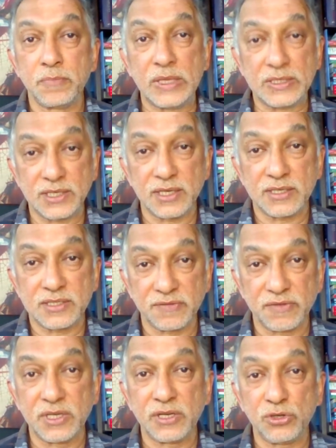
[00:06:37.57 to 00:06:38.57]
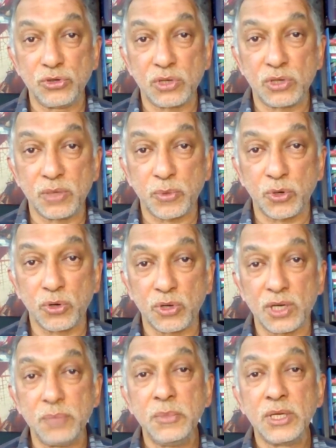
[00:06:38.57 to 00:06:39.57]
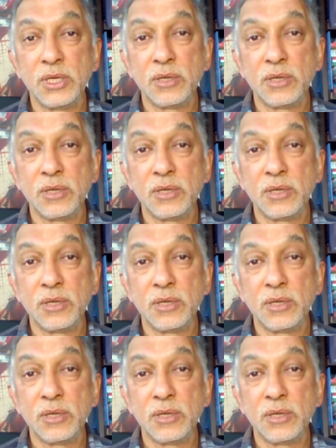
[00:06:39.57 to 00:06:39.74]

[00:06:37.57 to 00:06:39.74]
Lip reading: They say a civilian nuclear program,